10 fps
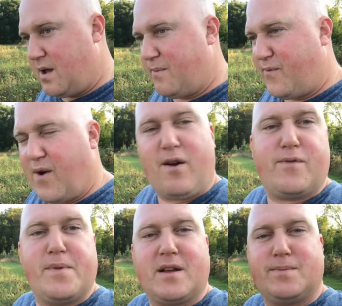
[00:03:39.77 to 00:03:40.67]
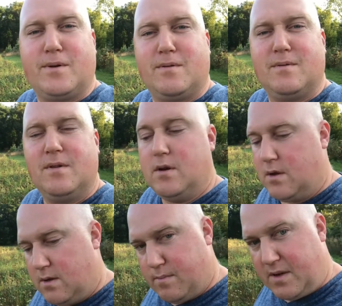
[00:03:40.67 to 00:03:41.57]
I'm far from an expert,
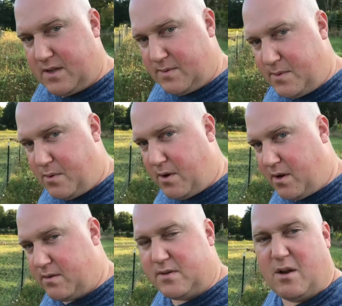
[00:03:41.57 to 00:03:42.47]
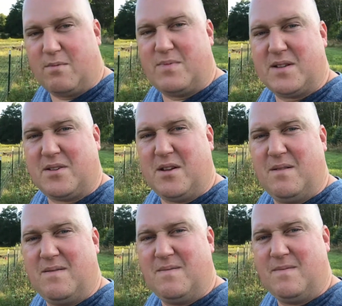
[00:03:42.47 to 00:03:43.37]
but it seems to be working, so that's good.